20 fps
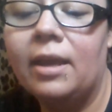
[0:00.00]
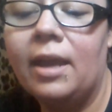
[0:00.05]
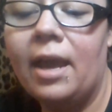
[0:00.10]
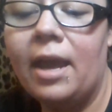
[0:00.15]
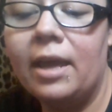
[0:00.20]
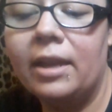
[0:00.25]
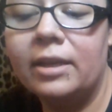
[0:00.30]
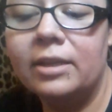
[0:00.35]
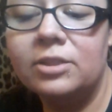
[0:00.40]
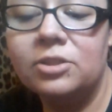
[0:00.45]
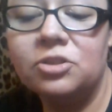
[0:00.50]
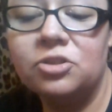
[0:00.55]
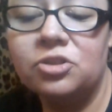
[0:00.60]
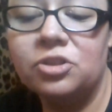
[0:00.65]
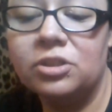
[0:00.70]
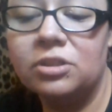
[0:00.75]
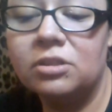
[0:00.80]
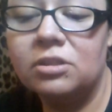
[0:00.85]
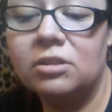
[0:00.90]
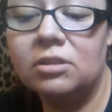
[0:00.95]
and it's
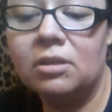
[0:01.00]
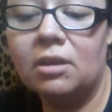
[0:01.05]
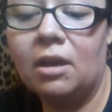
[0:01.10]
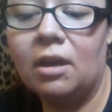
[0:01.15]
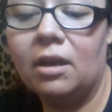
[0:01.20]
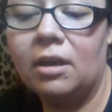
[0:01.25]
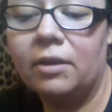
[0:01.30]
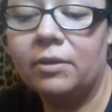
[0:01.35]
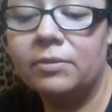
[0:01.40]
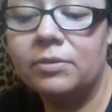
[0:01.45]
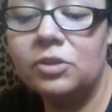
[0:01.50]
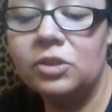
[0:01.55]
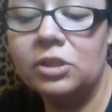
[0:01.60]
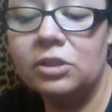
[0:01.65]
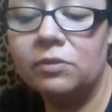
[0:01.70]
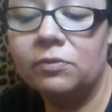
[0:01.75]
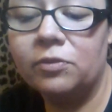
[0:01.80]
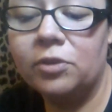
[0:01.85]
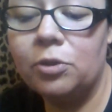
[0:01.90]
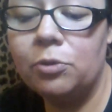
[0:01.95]
just Scent
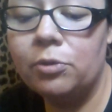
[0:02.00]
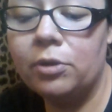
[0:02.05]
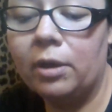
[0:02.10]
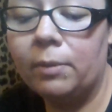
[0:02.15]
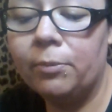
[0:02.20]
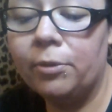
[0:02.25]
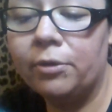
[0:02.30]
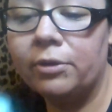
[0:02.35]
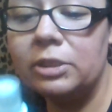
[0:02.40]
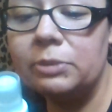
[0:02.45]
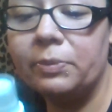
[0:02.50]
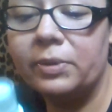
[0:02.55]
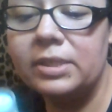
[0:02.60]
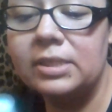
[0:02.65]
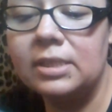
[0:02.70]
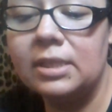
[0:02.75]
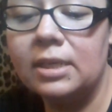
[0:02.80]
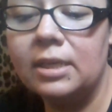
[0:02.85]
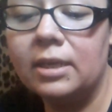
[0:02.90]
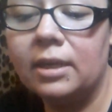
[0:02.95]
of Cucumber. It's by
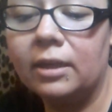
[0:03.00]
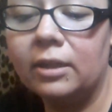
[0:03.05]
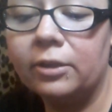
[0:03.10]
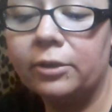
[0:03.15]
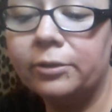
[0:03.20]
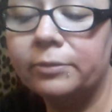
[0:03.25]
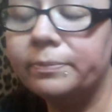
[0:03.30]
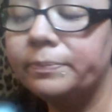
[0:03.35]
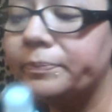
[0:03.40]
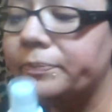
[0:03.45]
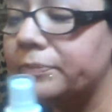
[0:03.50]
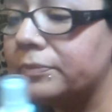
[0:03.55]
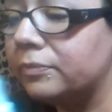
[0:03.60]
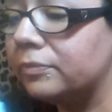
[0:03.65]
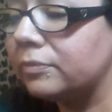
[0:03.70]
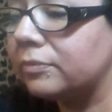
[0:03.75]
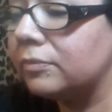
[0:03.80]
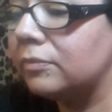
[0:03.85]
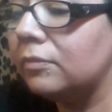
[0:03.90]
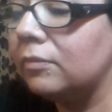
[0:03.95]
City Color.
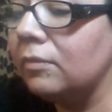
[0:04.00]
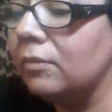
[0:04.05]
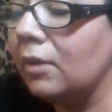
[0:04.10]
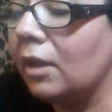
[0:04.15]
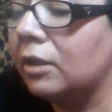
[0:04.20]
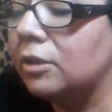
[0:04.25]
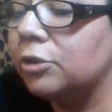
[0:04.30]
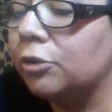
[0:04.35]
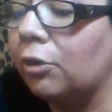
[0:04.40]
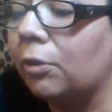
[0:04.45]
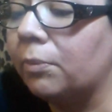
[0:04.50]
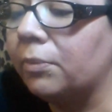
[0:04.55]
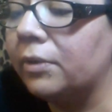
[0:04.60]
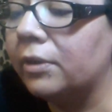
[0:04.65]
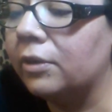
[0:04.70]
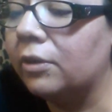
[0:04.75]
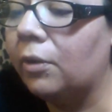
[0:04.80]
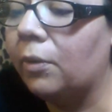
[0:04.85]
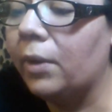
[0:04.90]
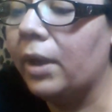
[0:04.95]
So I'm going to
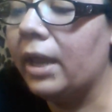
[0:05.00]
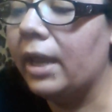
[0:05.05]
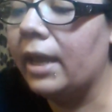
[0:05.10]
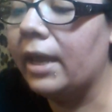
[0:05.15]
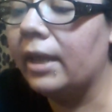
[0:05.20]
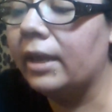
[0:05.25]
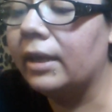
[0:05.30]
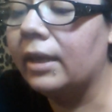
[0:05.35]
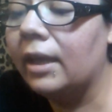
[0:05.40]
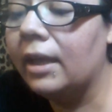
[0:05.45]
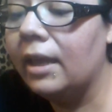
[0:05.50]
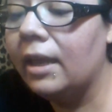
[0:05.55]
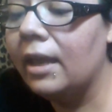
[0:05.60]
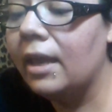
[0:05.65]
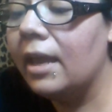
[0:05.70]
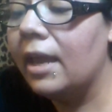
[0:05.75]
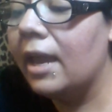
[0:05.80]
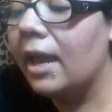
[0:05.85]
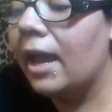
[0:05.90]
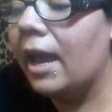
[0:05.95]
go in
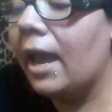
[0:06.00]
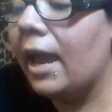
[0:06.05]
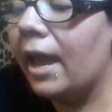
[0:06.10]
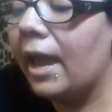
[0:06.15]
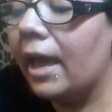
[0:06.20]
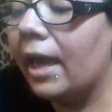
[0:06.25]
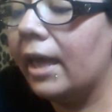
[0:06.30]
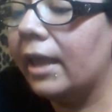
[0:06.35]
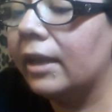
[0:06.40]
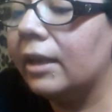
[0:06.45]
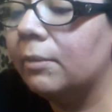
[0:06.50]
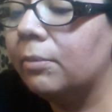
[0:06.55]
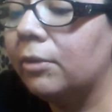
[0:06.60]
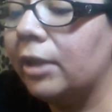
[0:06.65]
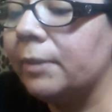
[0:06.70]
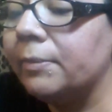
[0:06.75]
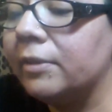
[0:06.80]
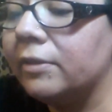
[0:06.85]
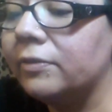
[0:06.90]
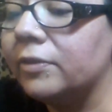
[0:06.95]
and apply my